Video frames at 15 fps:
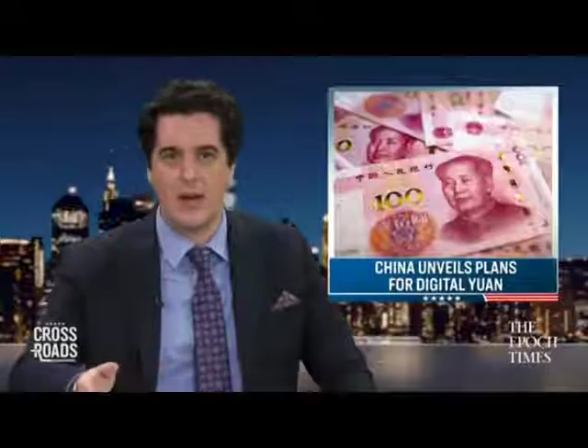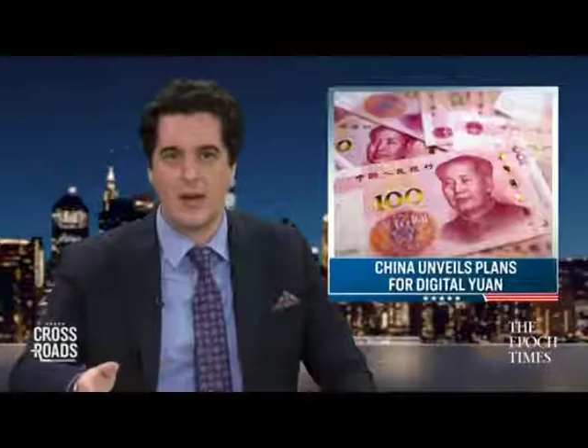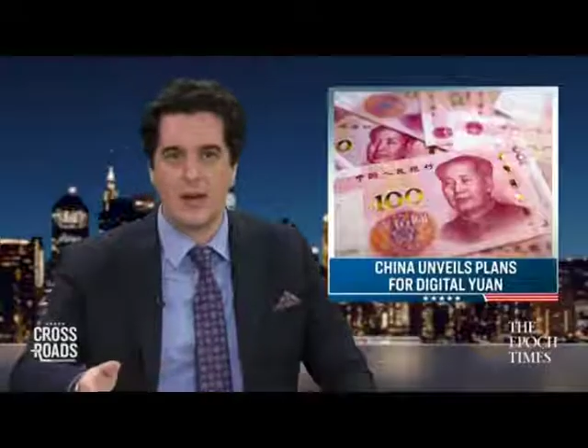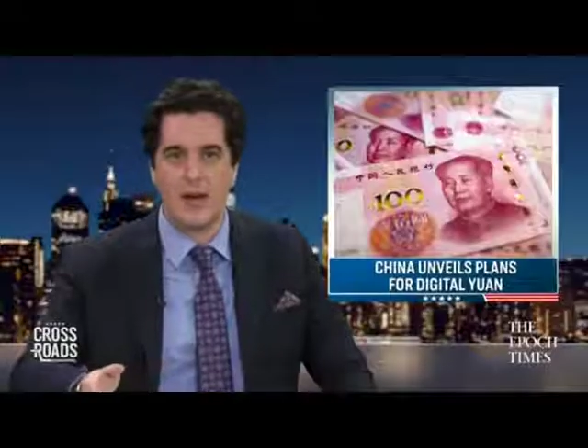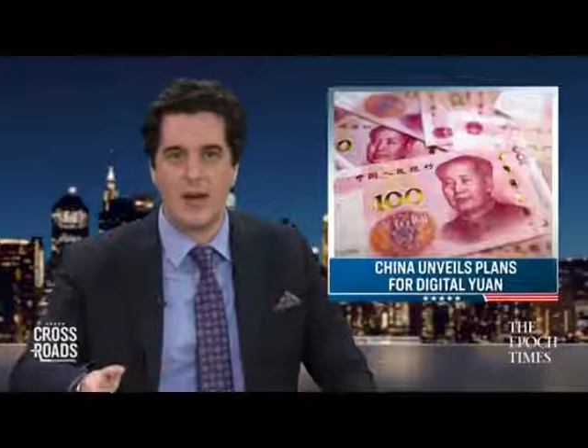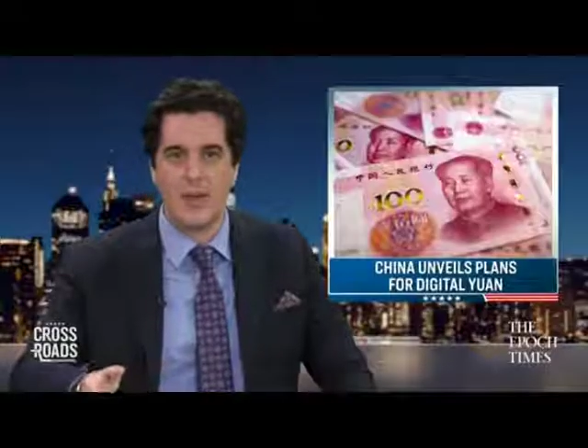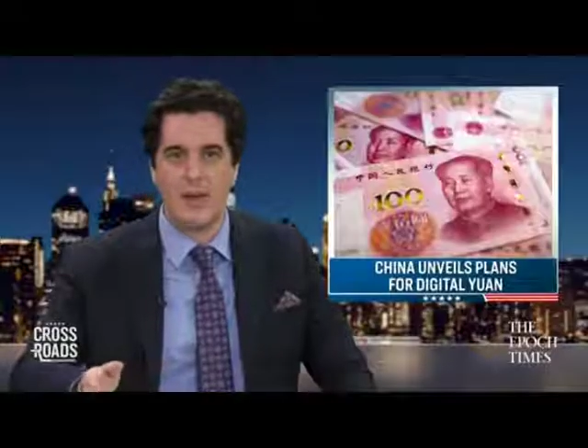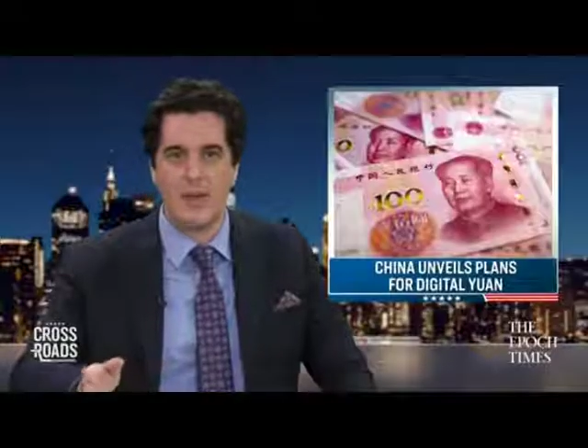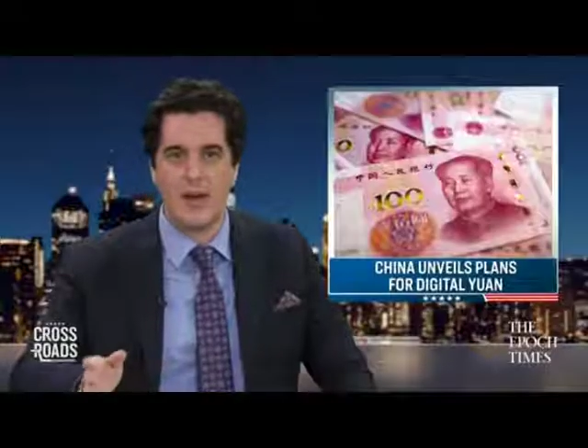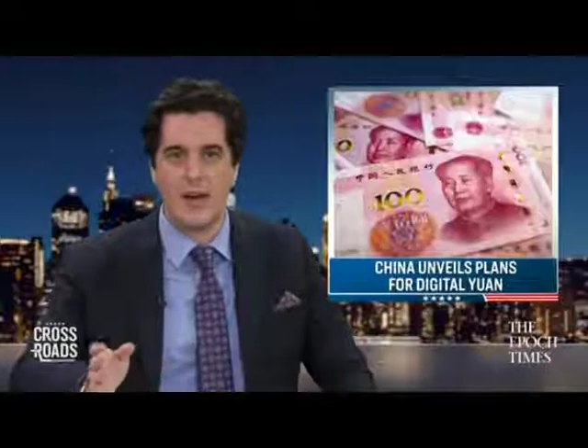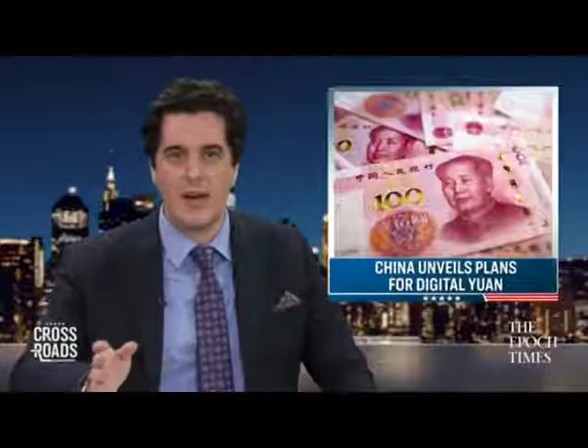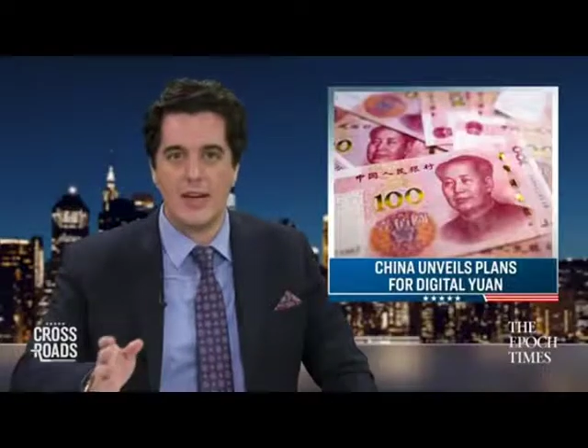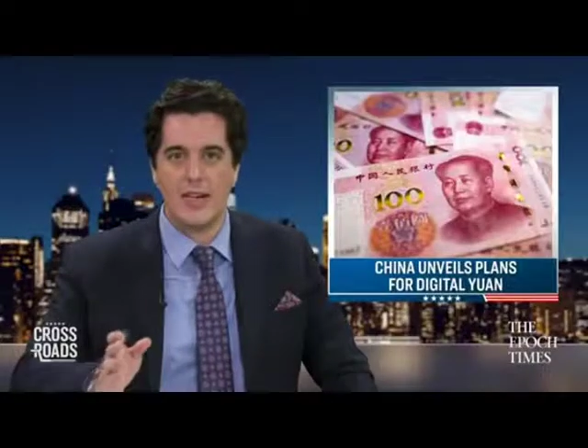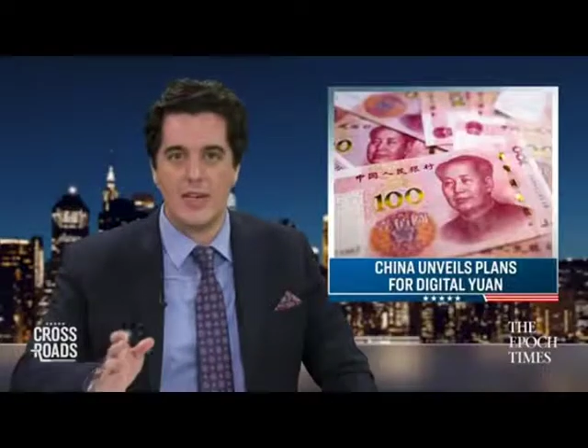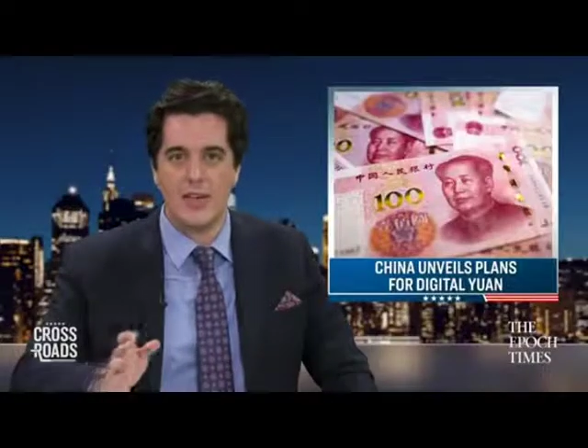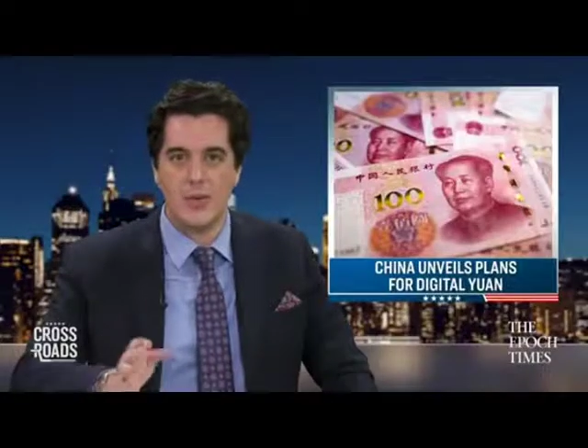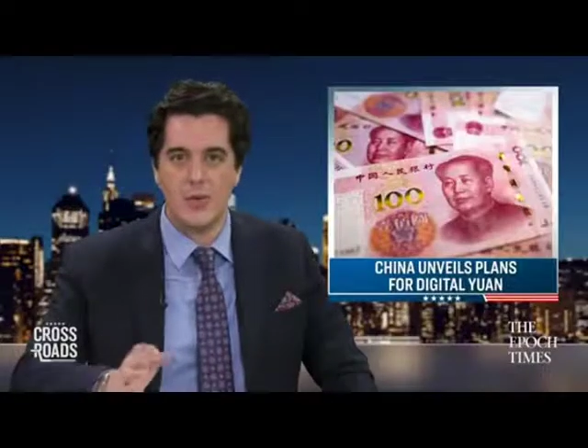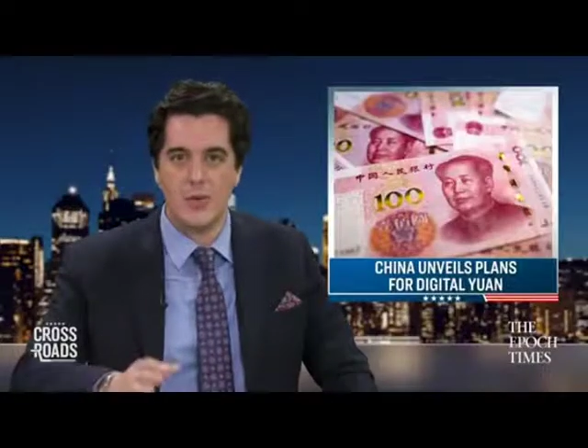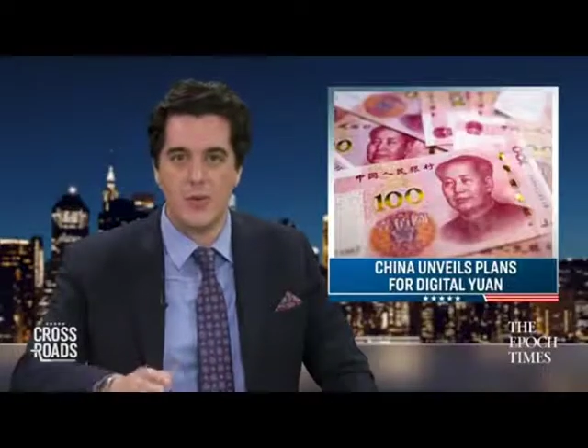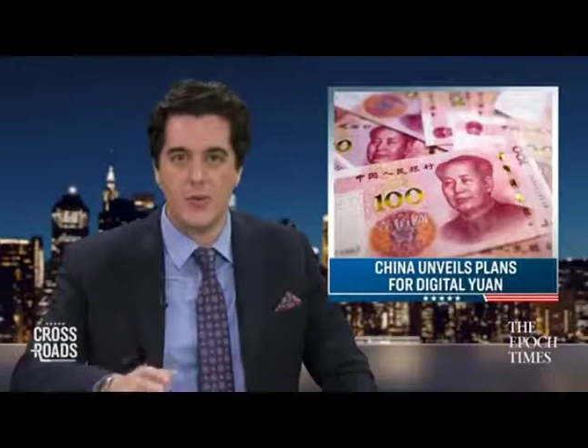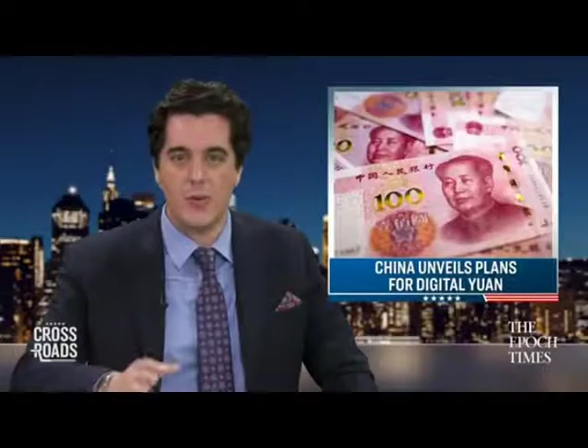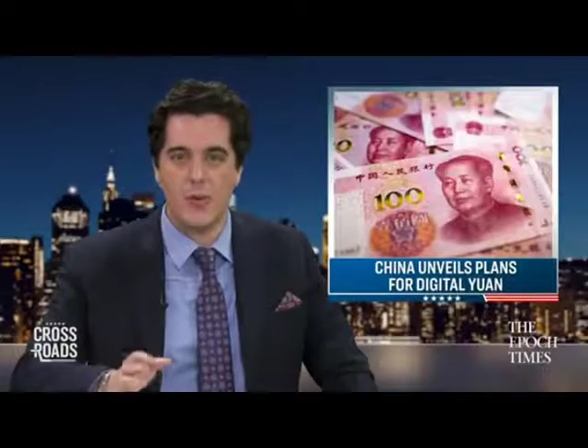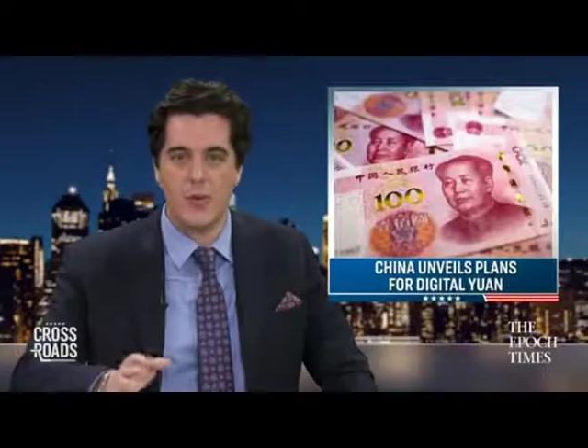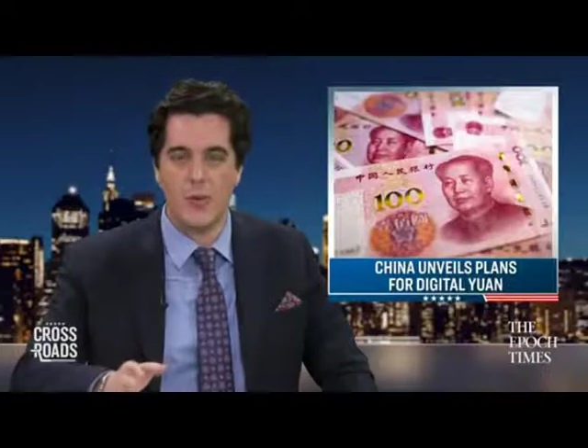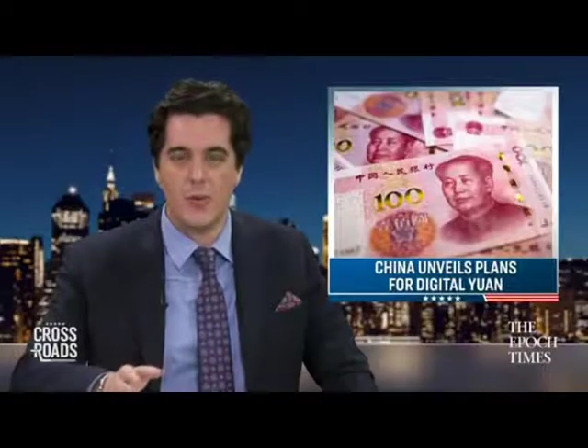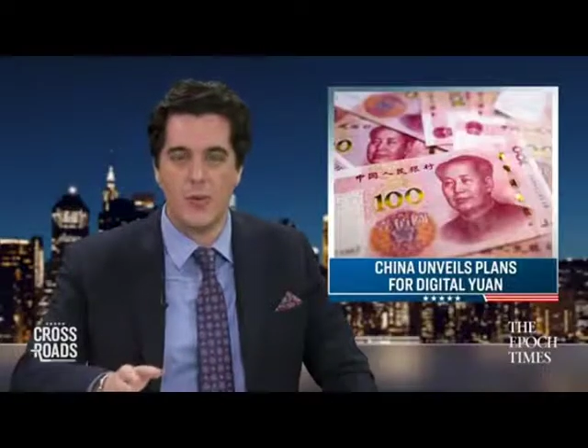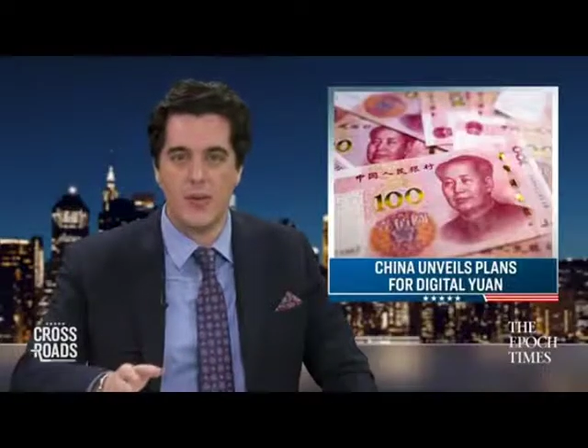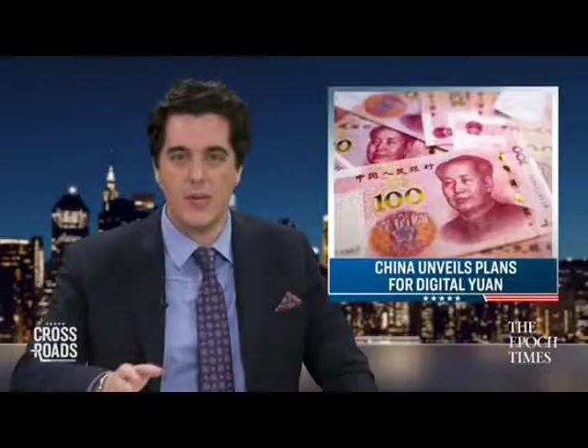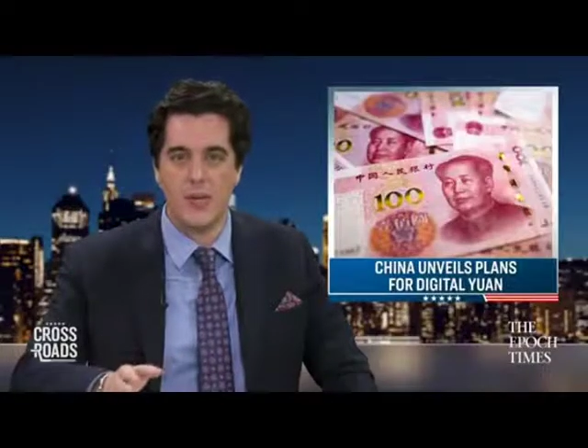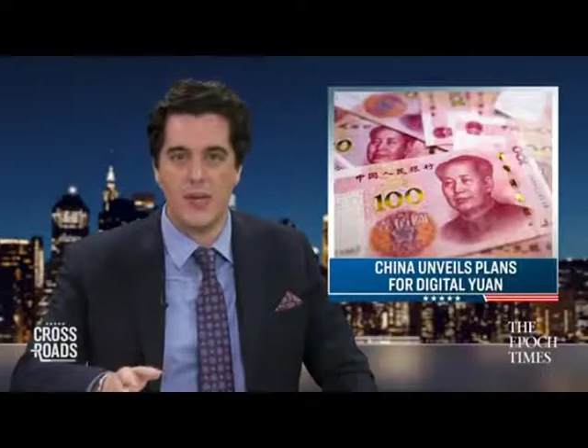It'll also act as a tool
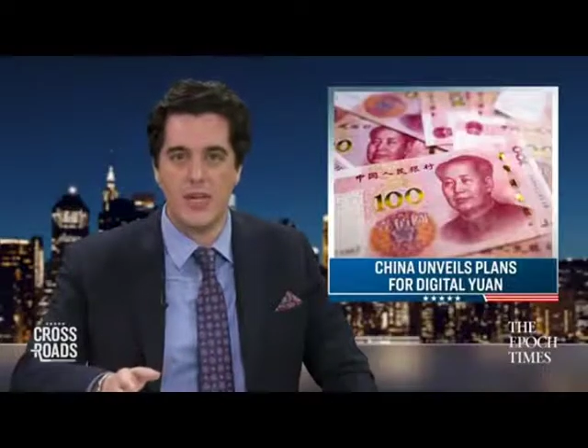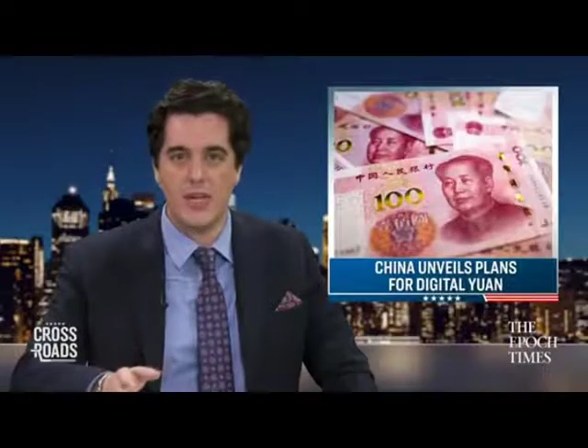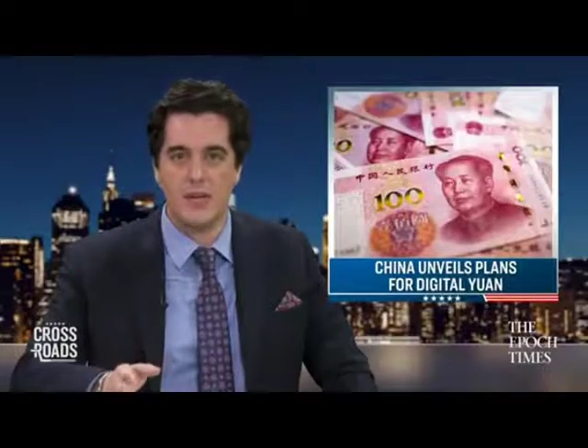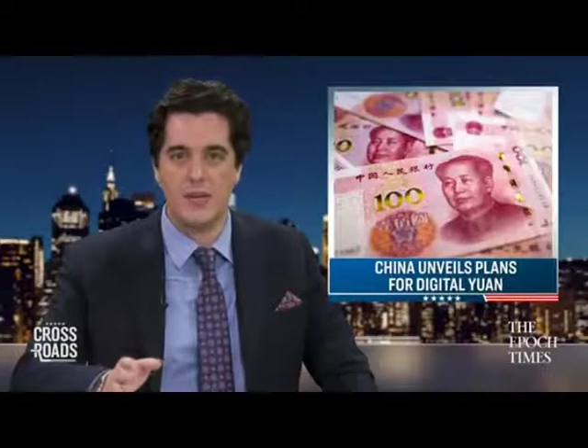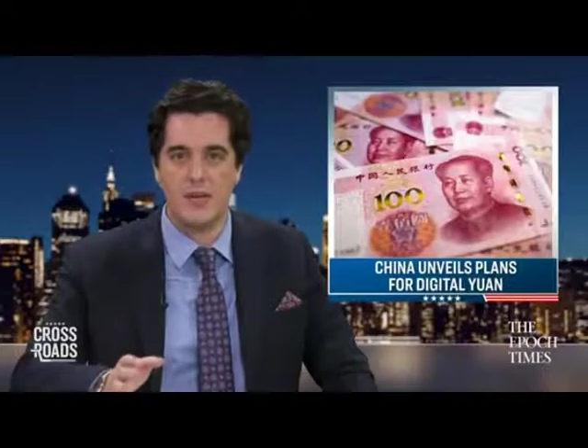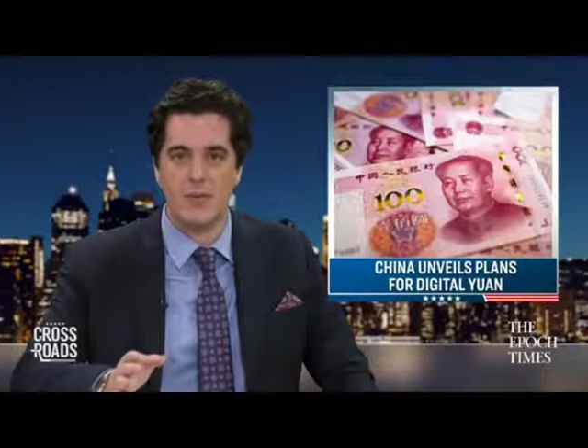for the regime